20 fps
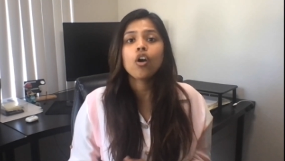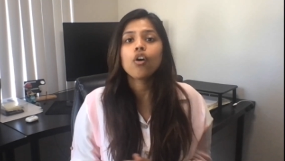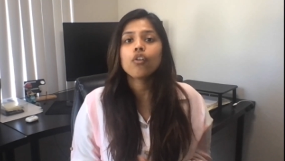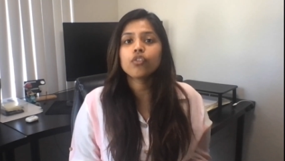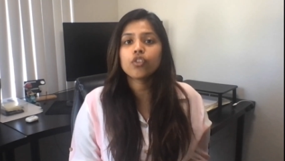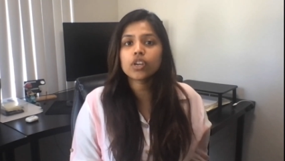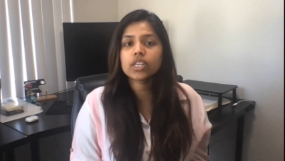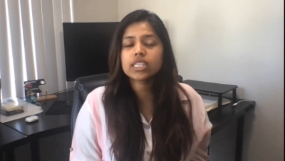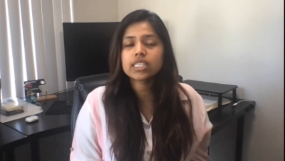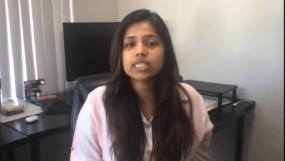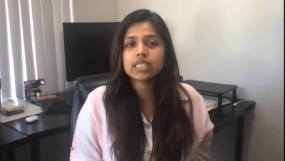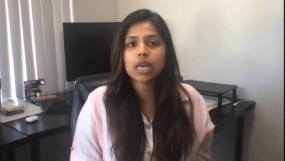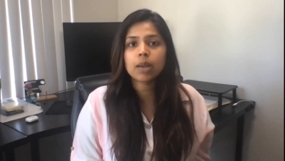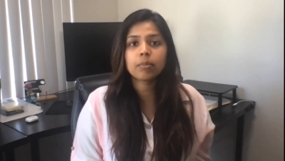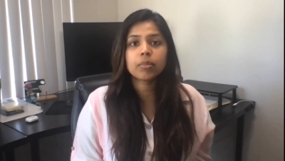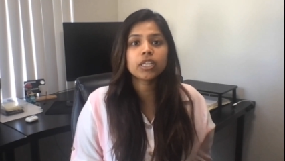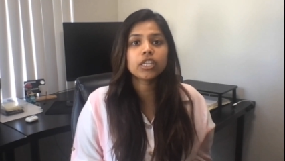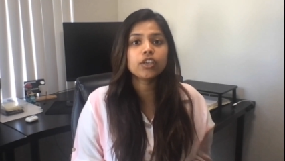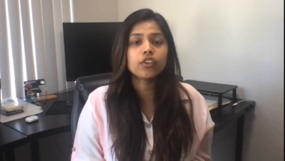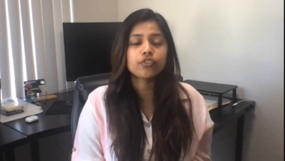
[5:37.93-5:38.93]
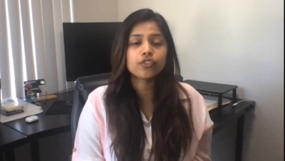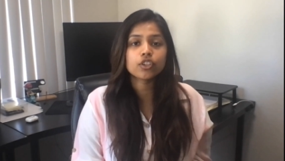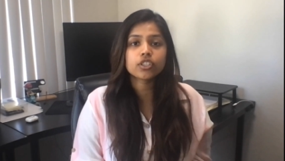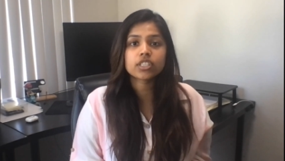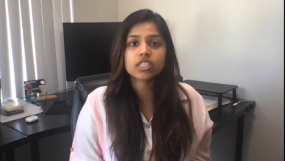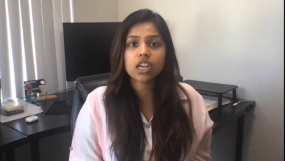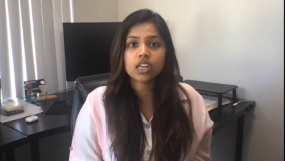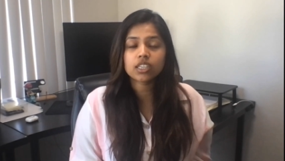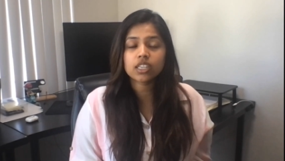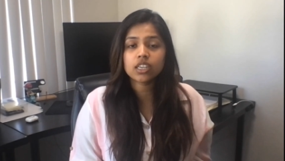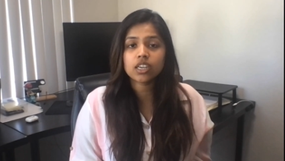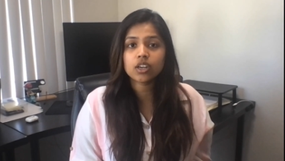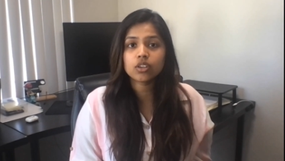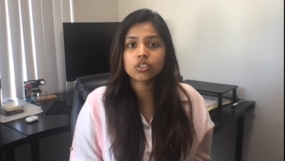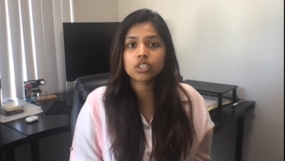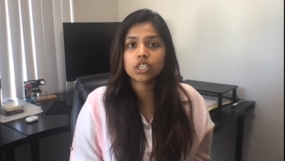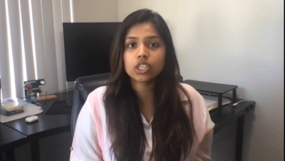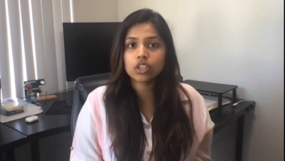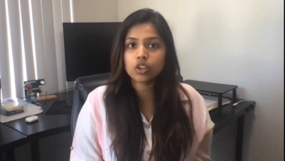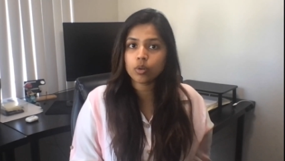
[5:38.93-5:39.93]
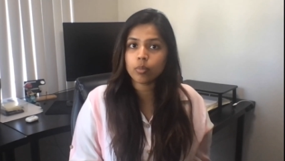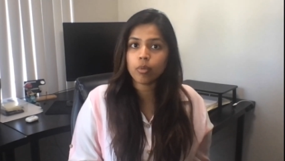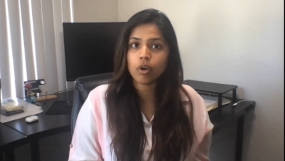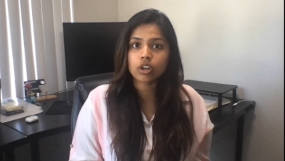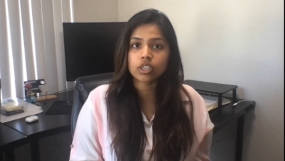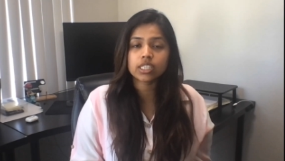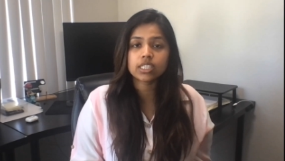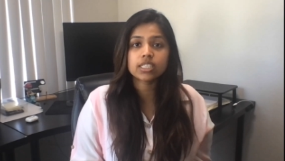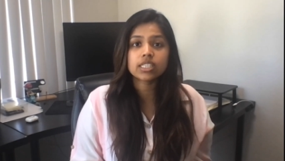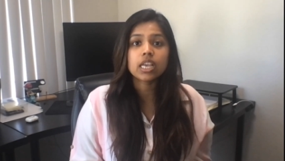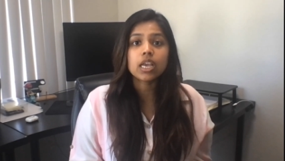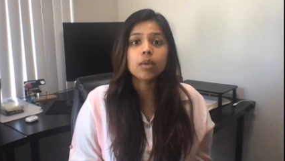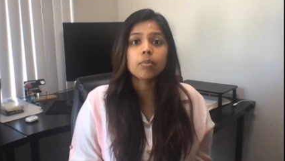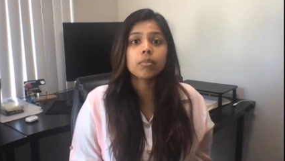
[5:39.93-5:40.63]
For example, if you're starting out in robotics,